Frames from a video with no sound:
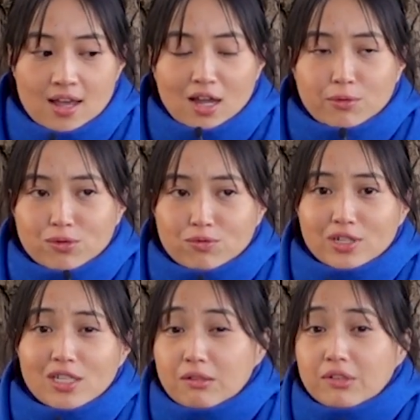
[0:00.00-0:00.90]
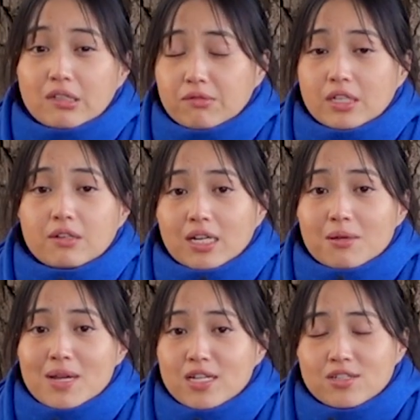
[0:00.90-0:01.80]
I would really, really, really
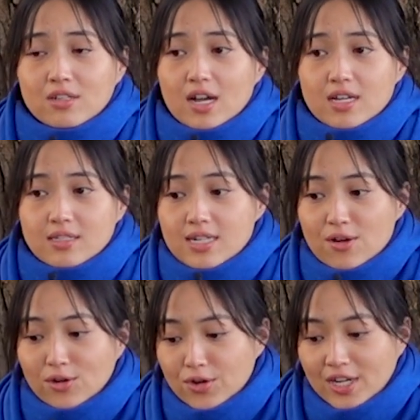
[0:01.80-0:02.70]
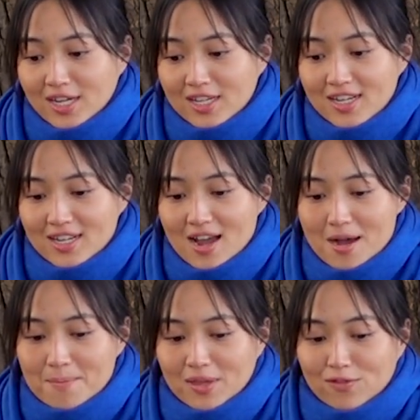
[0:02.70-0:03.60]
recommend you guys downloading it
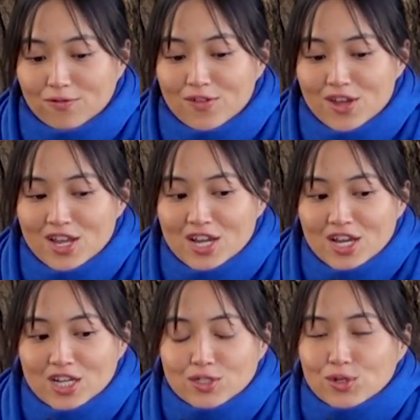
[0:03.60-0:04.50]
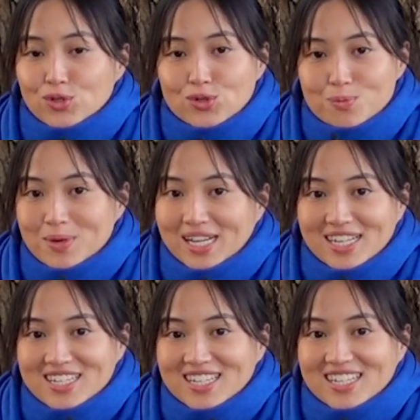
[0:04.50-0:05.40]
if social
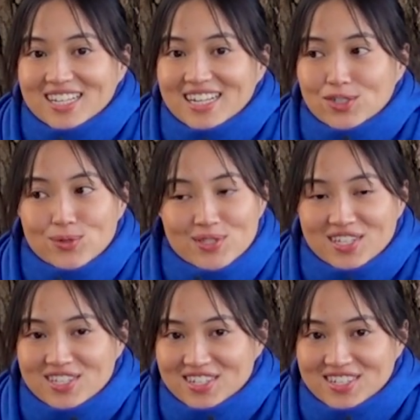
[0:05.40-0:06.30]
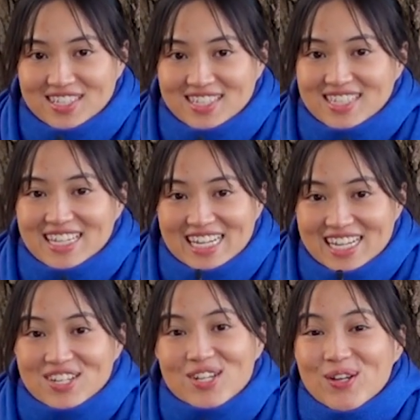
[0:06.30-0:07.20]
media usage is an
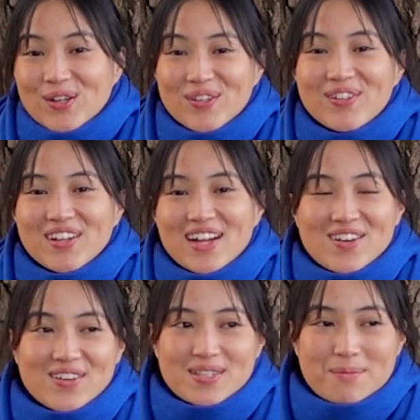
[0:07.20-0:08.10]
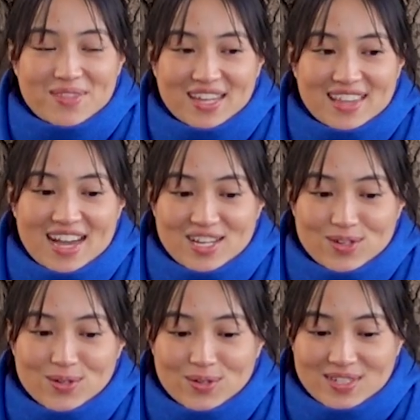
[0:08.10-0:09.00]
issue or something that
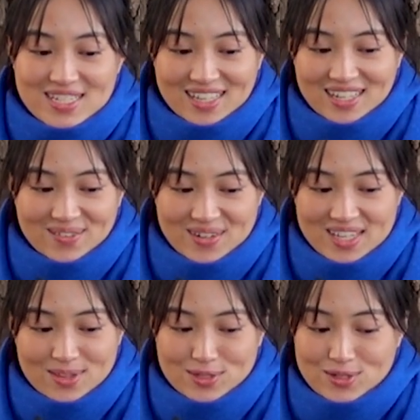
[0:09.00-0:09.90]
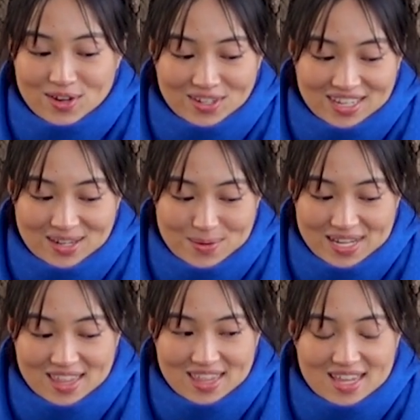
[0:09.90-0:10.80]
you're dealing with or struggling
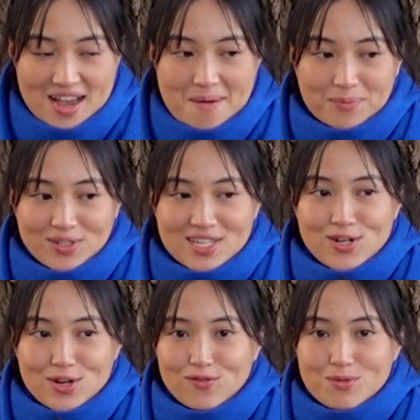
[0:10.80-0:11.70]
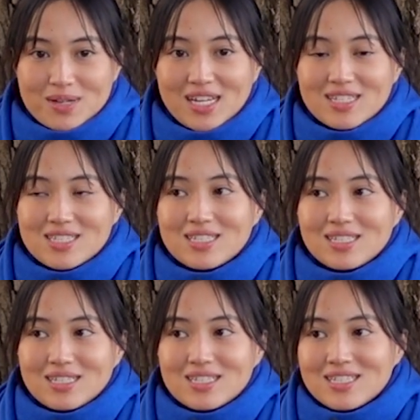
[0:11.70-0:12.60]
with, because I know for me
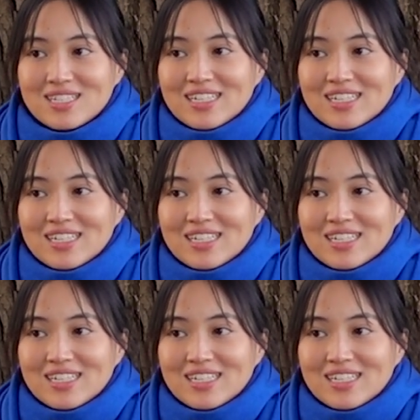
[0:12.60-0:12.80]
it's